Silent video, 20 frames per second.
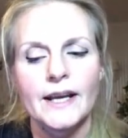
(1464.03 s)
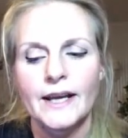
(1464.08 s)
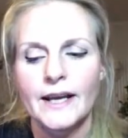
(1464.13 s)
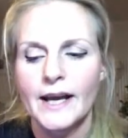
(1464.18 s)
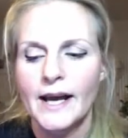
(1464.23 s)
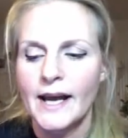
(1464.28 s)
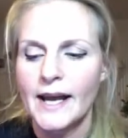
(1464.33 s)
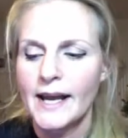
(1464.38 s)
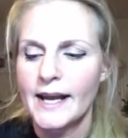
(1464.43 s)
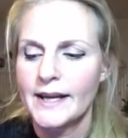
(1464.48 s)

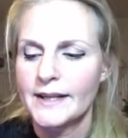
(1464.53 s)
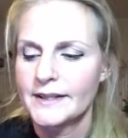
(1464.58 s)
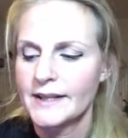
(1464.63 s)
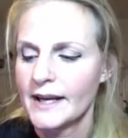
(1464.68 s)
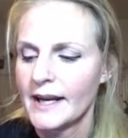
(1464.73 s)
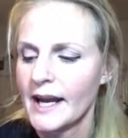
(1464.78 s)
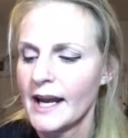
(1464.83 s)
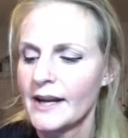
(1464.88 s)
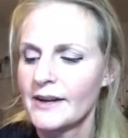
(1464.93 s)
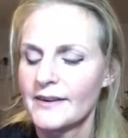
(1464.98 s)
I
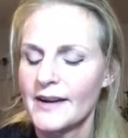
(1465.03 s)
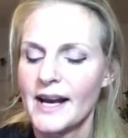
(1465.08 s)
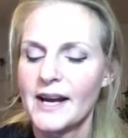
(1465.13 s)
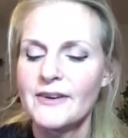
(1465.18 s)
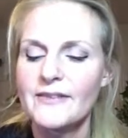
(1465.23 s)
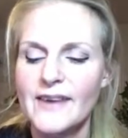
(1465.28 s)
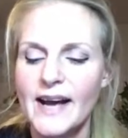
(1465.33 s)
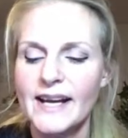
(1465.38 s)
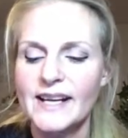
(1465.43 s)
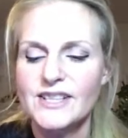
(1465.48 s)

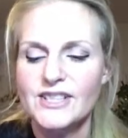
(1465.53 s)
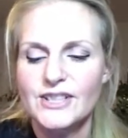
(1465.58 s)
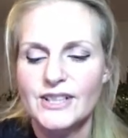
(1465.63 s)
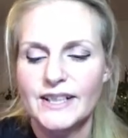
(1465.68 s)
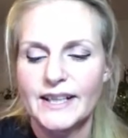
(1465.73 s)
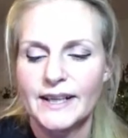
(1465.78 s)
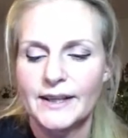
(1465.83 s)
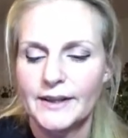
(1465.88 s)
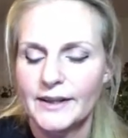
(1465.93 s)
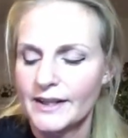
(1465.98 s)
have
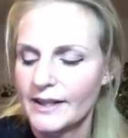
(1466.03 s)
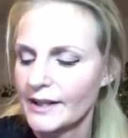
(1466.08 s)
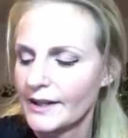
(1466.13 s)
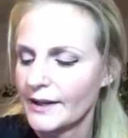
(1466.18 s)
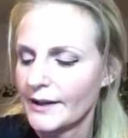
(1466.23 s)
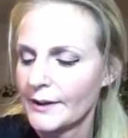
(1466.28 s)
actually